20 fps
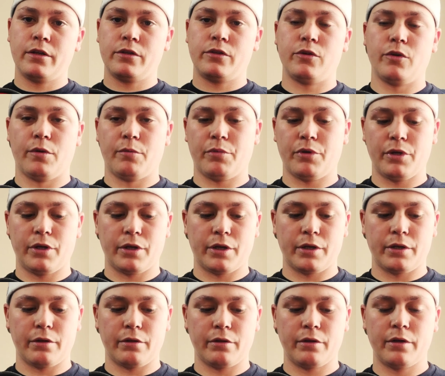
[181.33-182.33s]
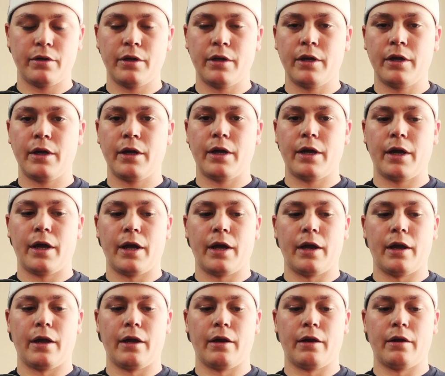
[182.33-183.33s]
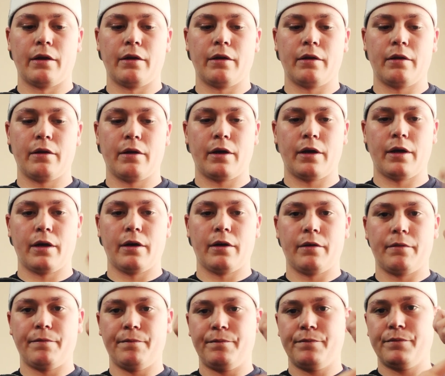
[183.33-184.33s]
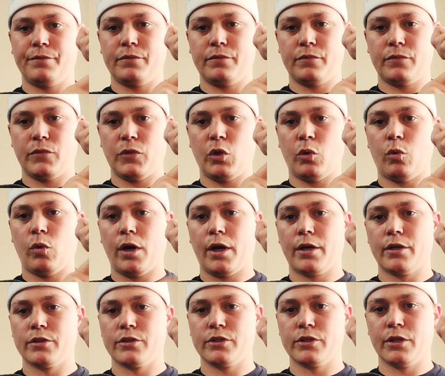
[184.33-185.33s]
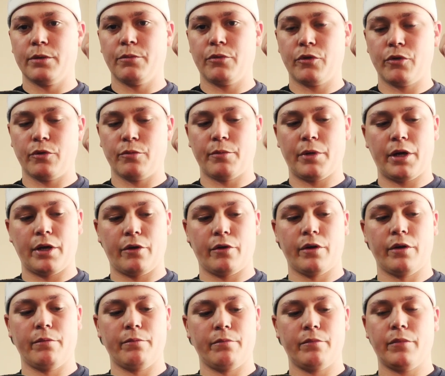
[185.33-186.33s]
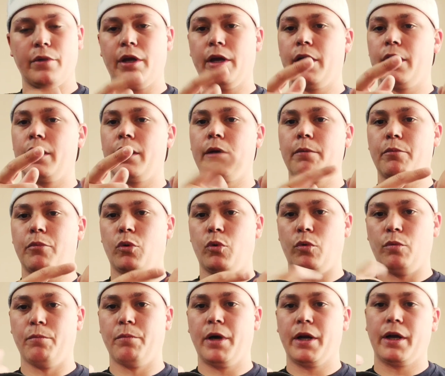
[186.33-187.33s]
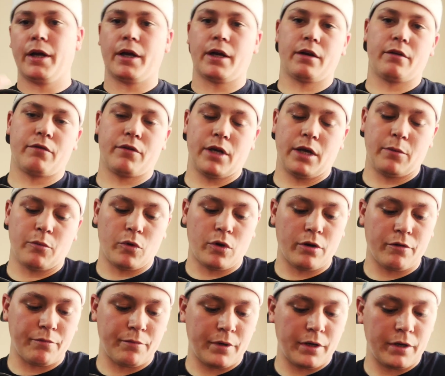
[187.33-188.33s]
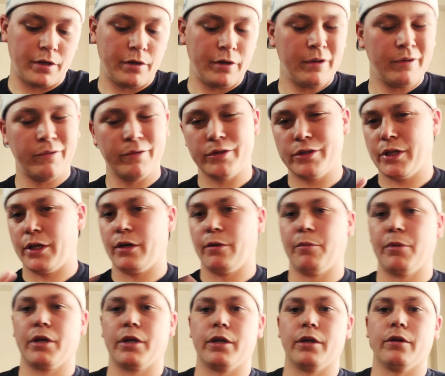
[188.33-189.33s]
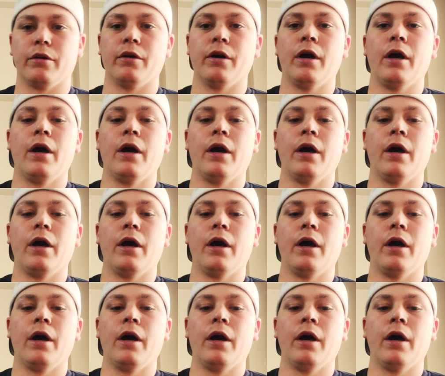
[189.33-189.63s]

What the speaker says: to unplug it, and the wire slipped through my grip and it pulled my negative cable off which ain't a big deal.